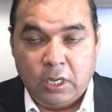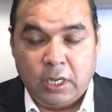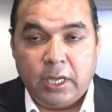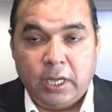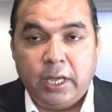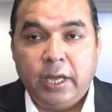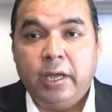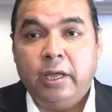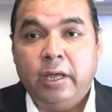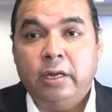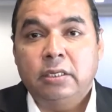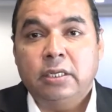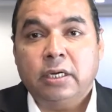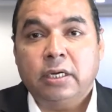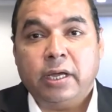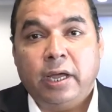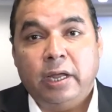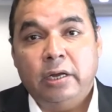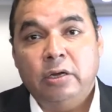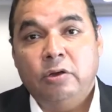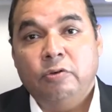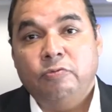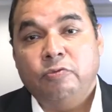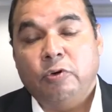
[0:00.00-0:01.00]
And the
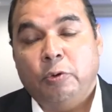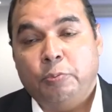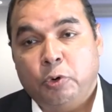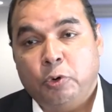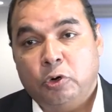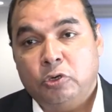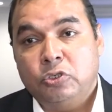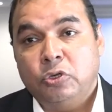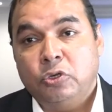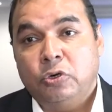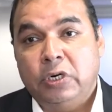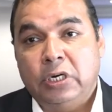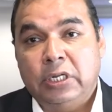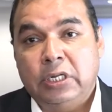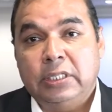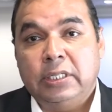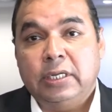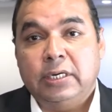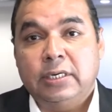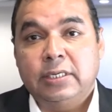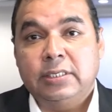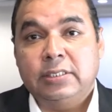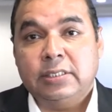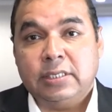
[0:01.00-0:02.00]
kind of opportunity
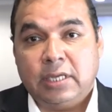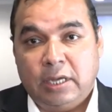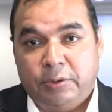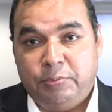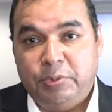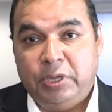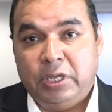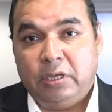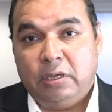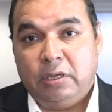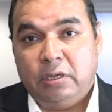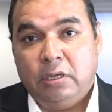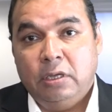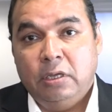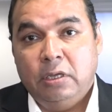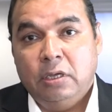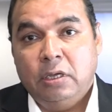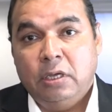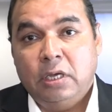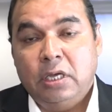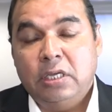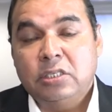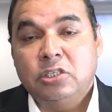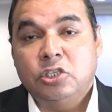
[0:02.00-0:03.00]
that is coming
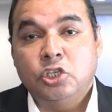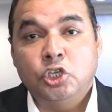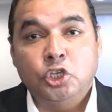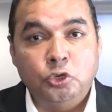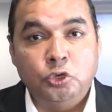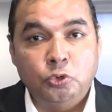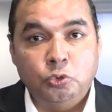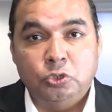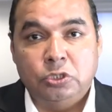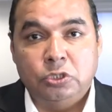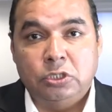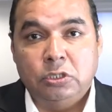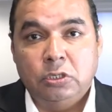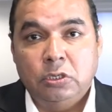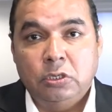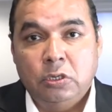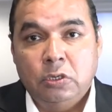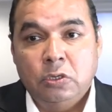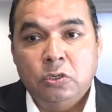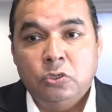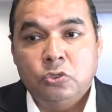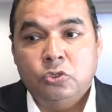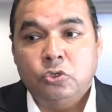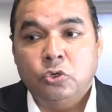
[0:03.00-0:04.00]
is huge.
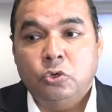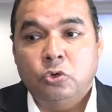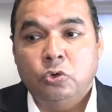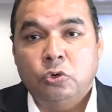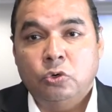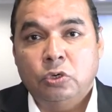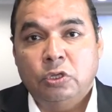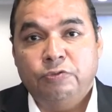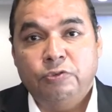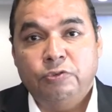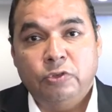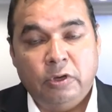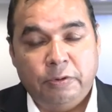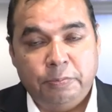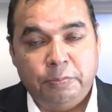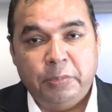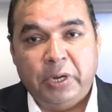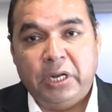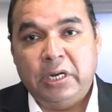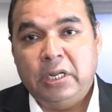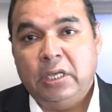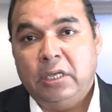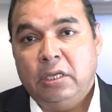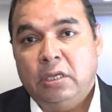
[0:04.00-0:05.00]
So if you have
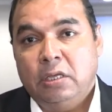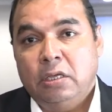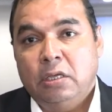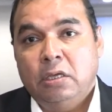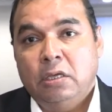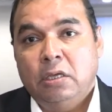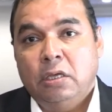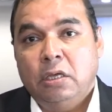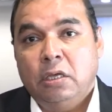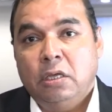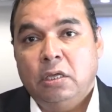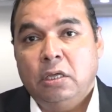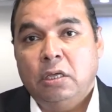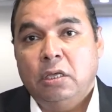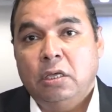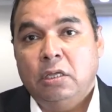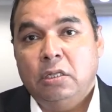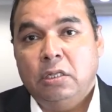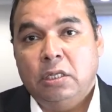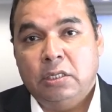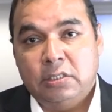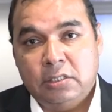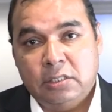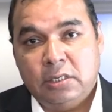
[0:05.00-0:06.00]
money,
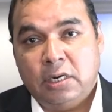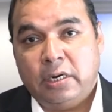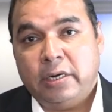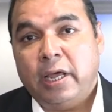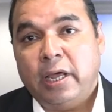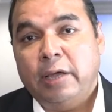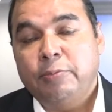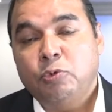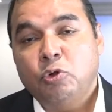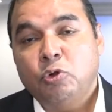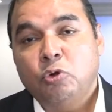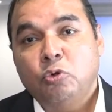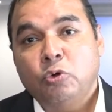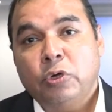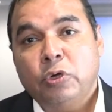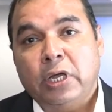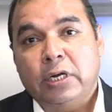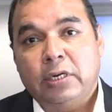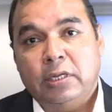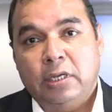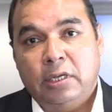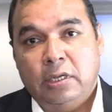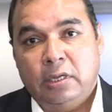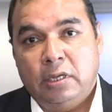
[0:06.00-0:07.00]
it is the time to look
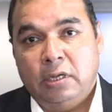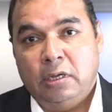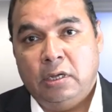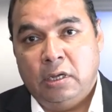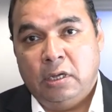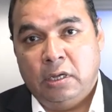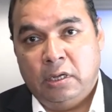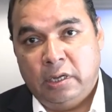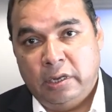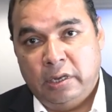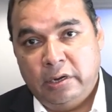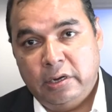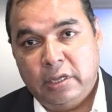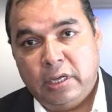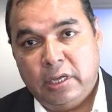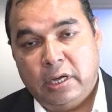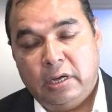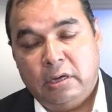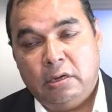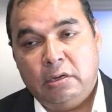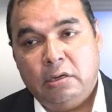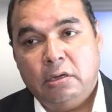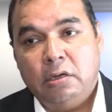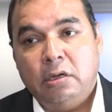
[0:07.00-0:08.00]
at
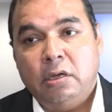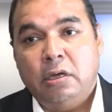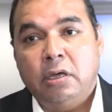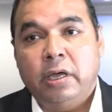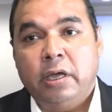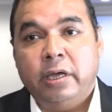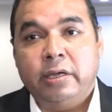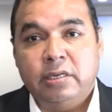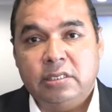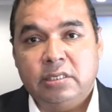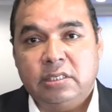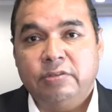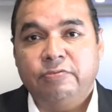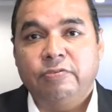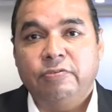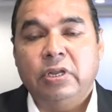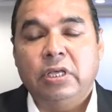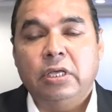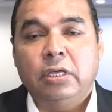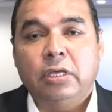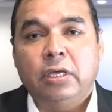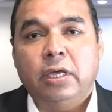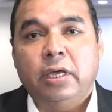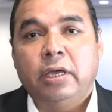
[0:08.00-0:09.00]
India
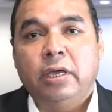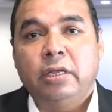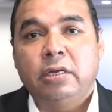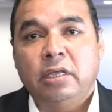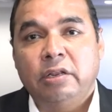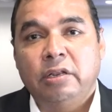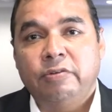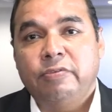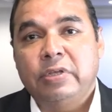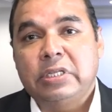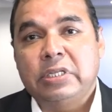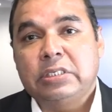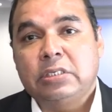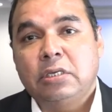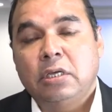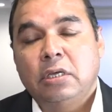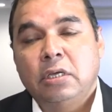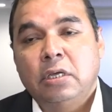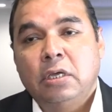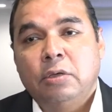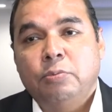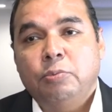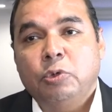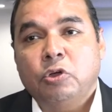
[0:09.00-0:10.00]
aggressively and invest,
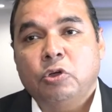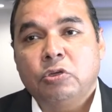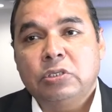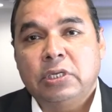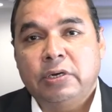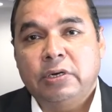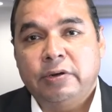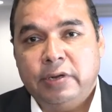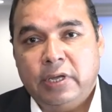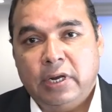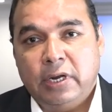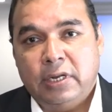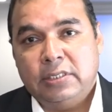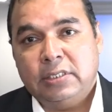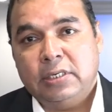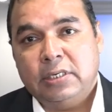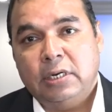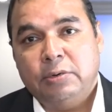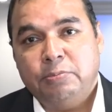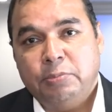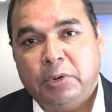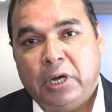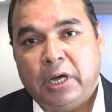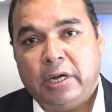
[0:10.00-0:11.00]
because in real
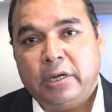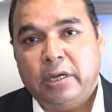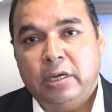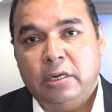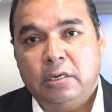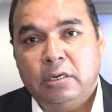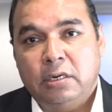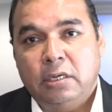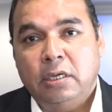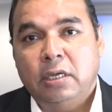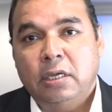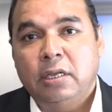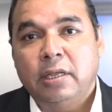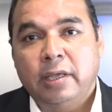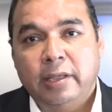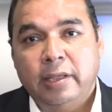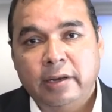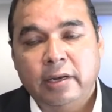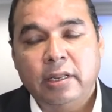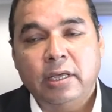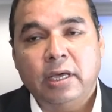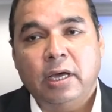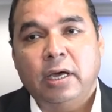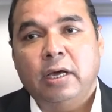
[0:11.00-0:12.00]
estate market in
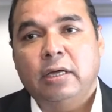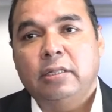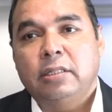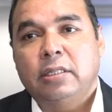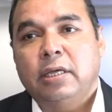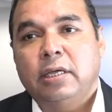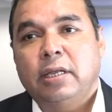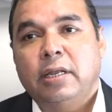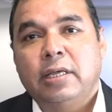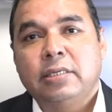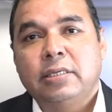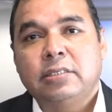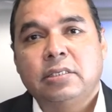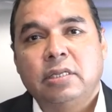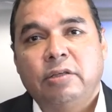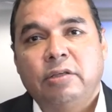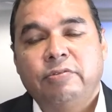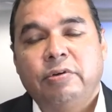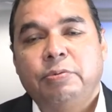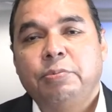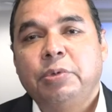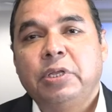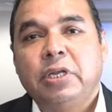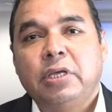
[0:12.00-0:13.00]
India, there has
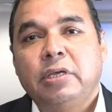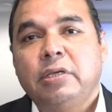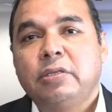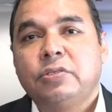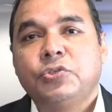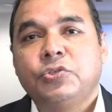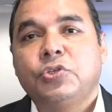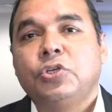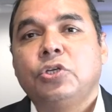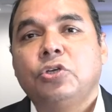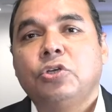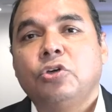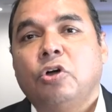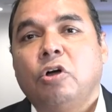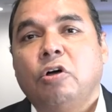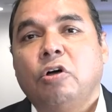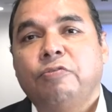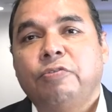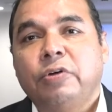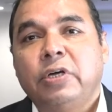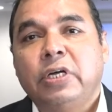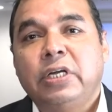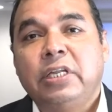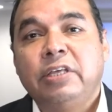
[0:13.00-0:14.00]
never been a history
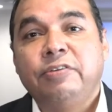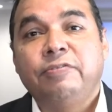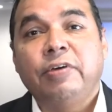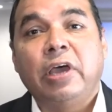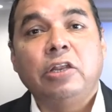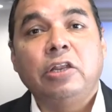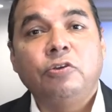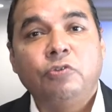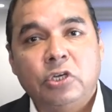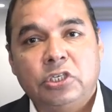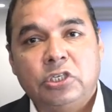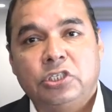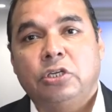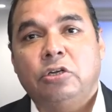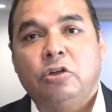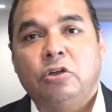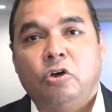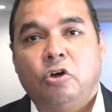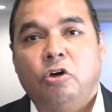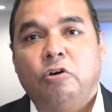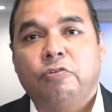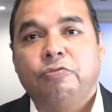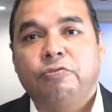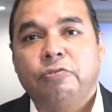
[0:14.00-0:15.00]
of devaluation
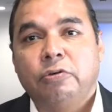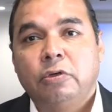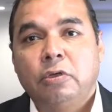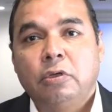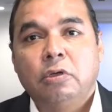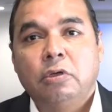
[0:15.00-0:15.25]
of